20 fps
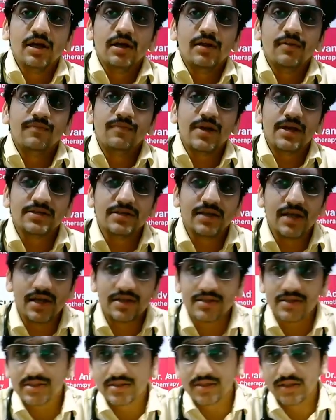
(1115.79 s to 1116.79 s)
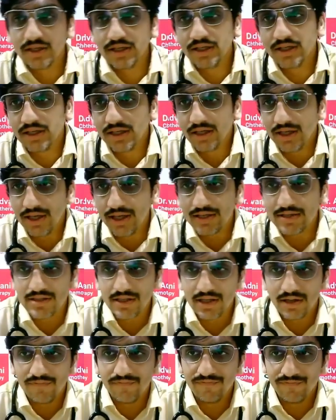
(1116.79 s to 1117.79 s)
Breast cancer screening is
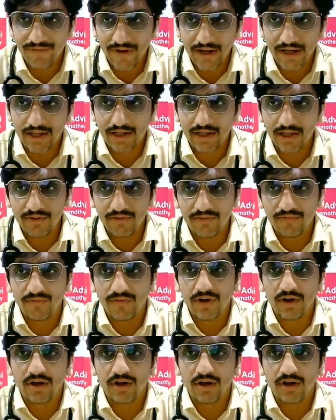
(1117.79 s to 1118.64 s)
effective.